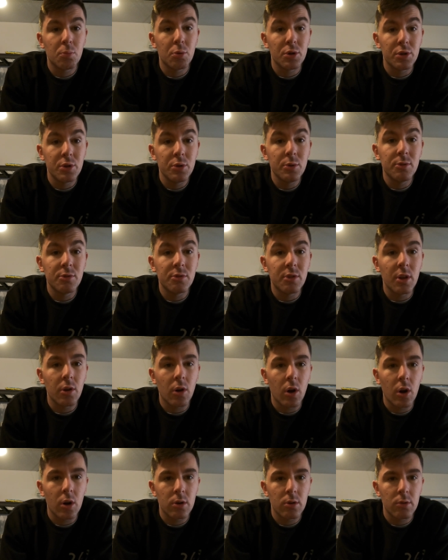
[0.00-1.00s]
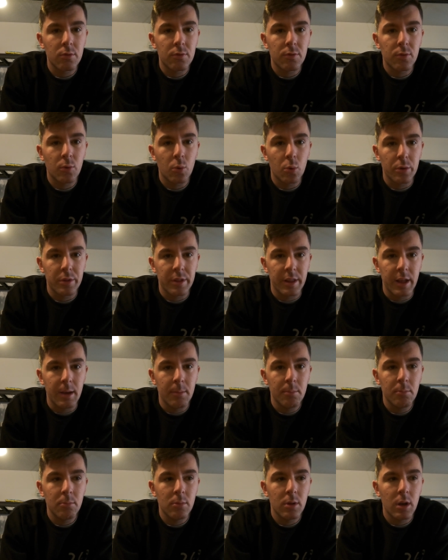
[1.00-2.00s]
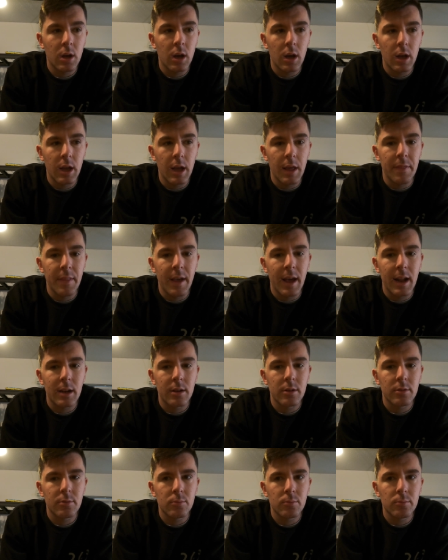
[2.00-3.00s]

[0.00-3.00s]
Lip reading: produce their art for them, and that